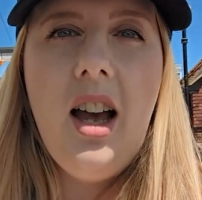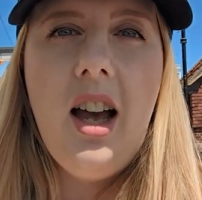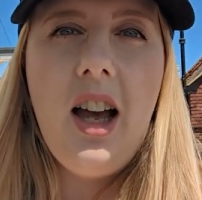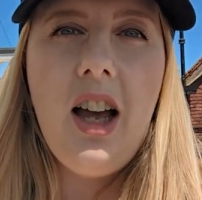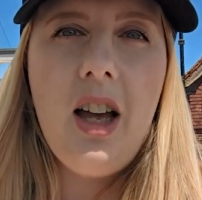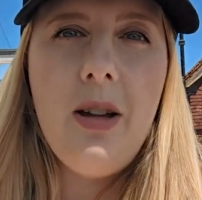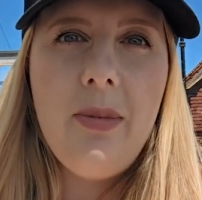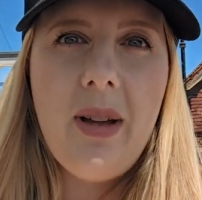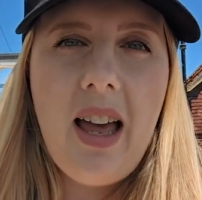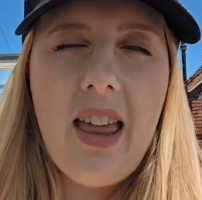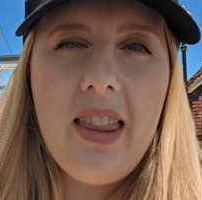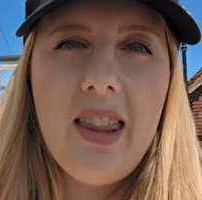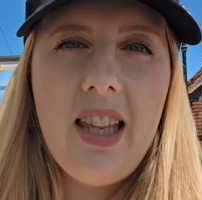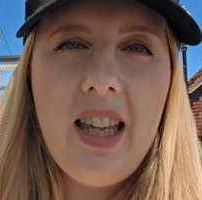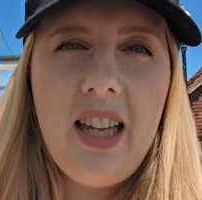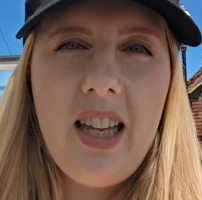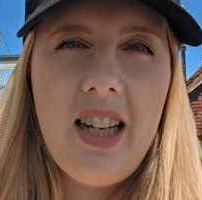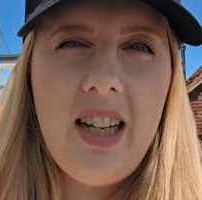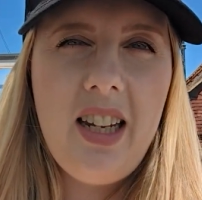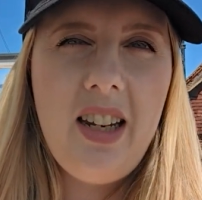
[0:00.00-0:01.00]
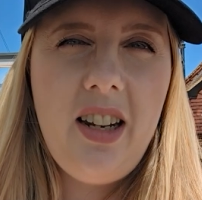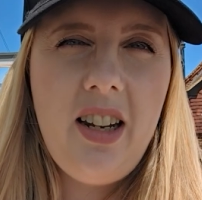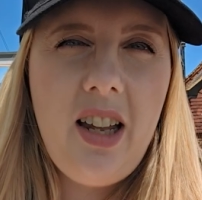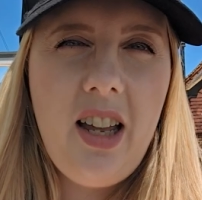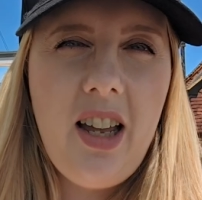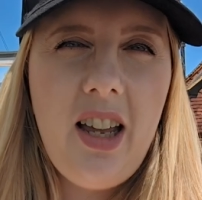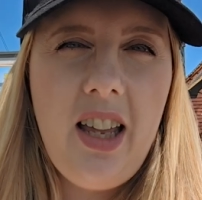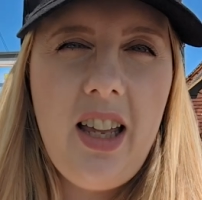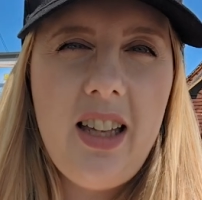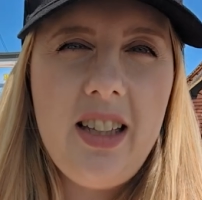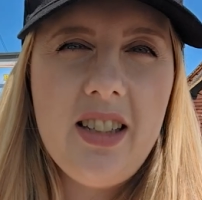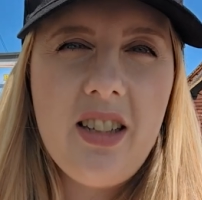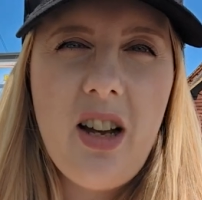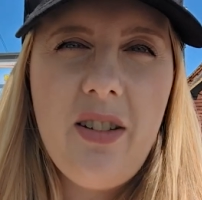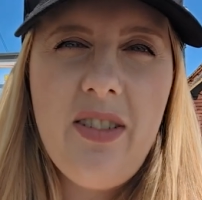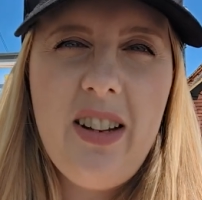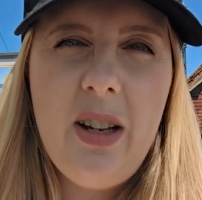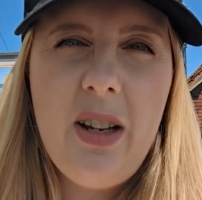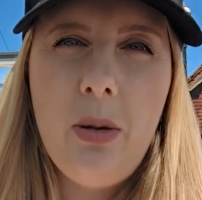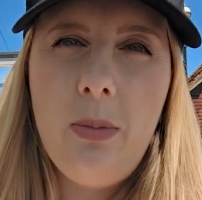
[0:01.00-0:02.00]
And then it's
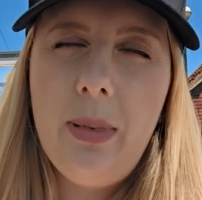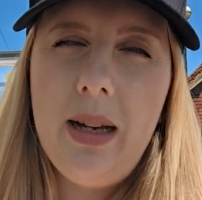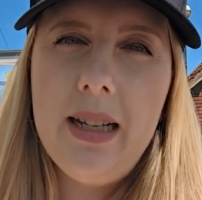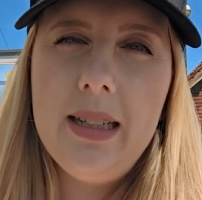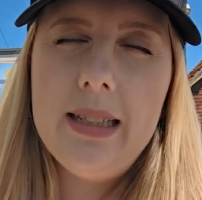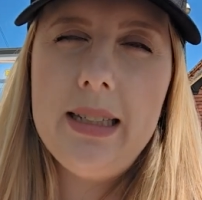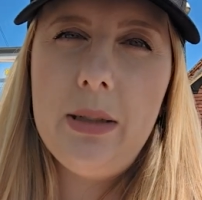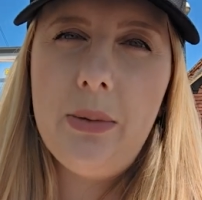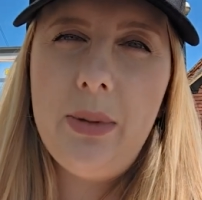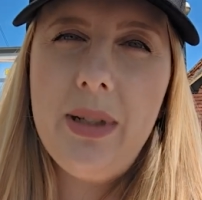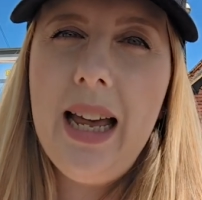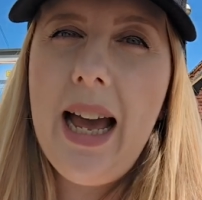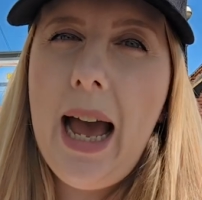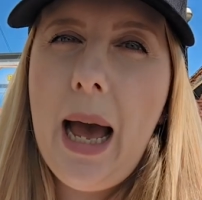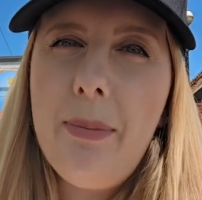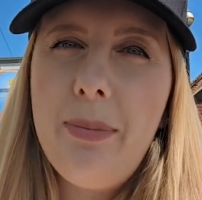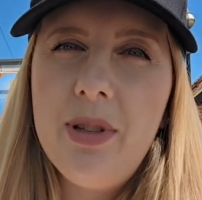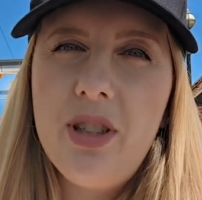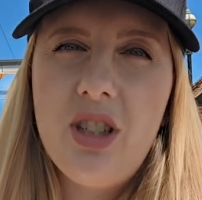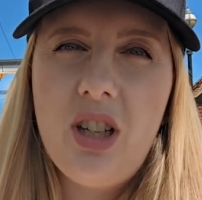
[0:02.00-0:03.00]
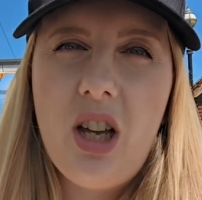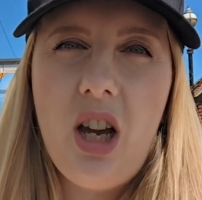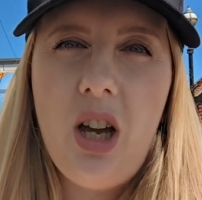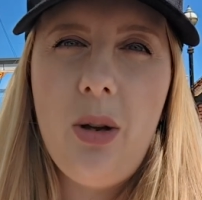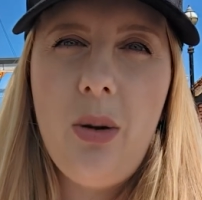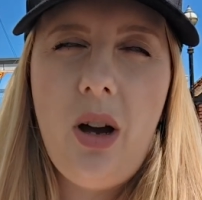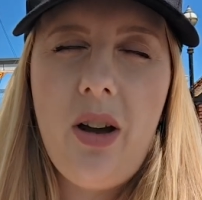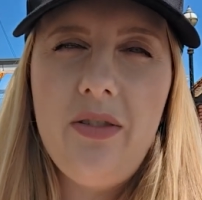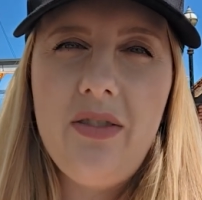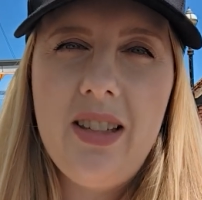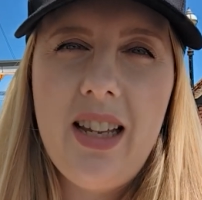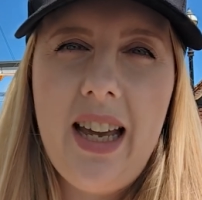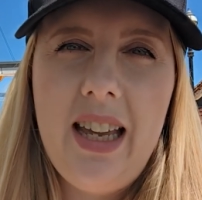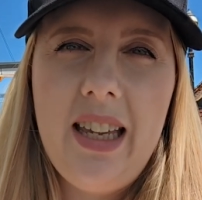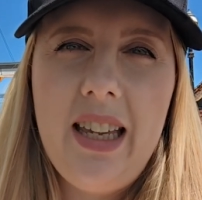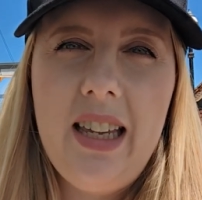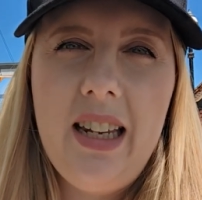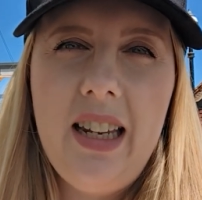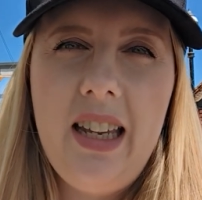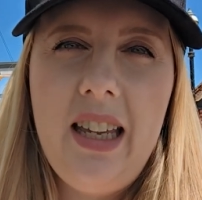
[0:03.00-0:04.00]
kind of a little man's little nap, so I've
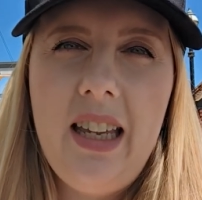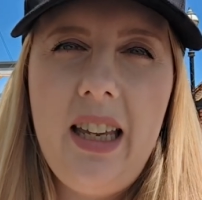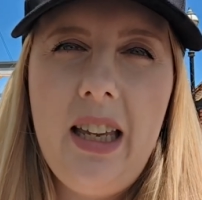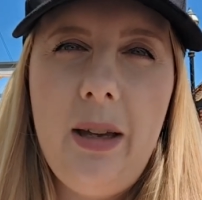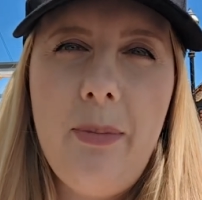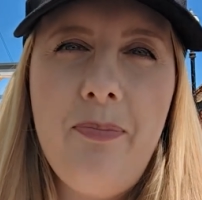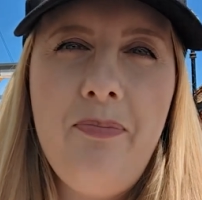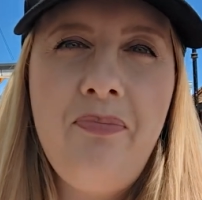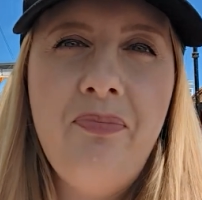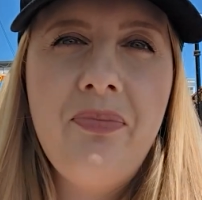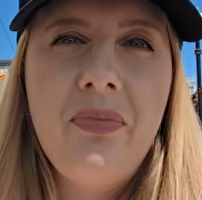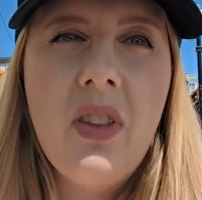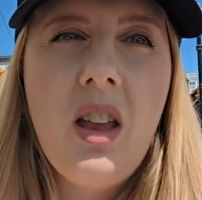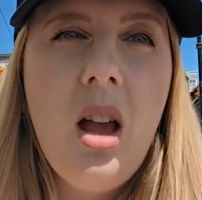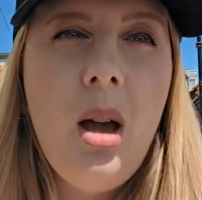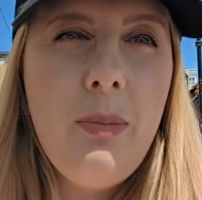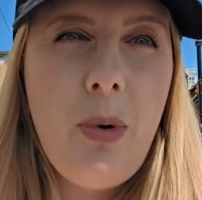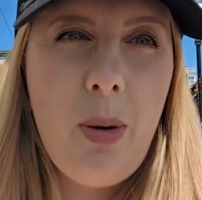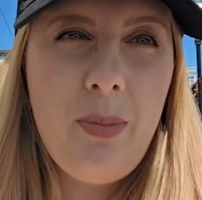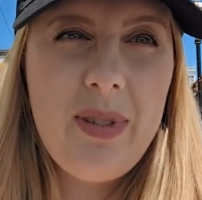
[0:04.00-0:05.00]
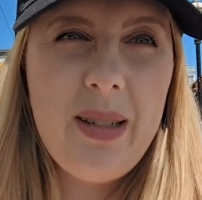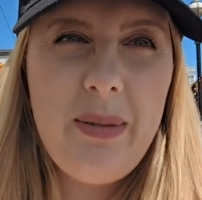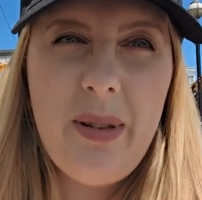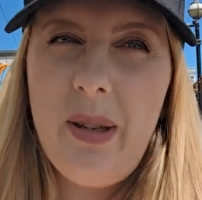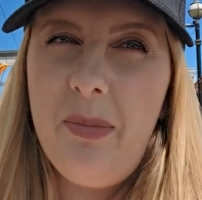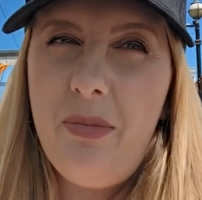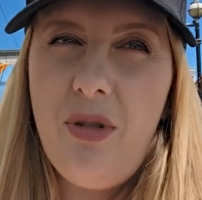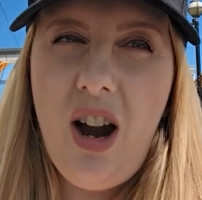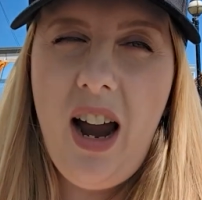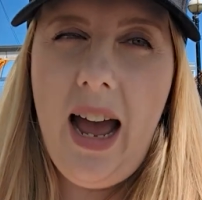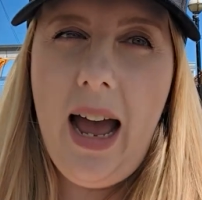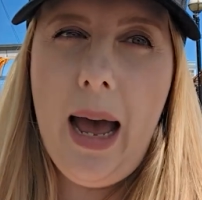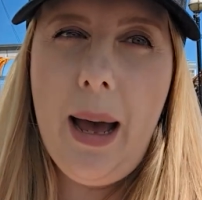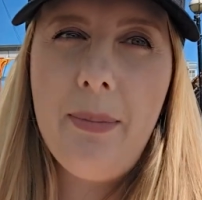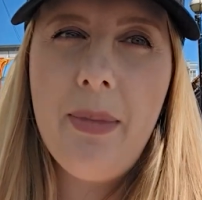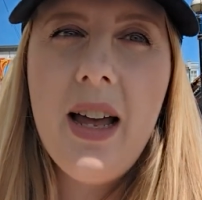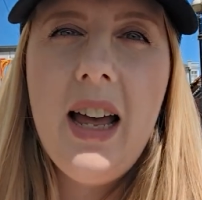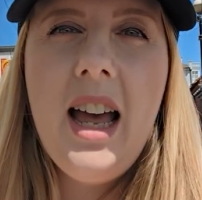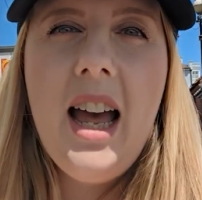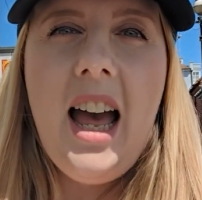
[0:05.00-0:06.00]
taken him, popped him in the pram.